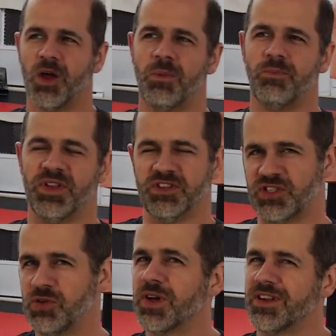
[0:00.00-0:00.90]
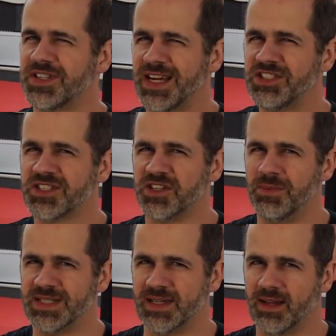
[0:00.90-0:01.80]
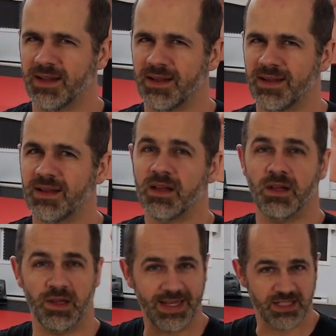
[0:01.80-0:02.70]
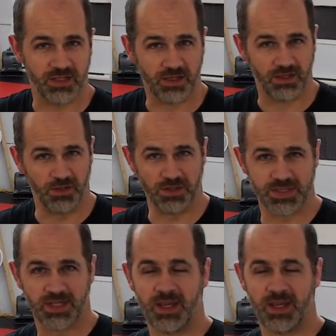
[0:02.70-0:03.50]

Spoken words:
But there's two other touches they're missing. Let's look at those.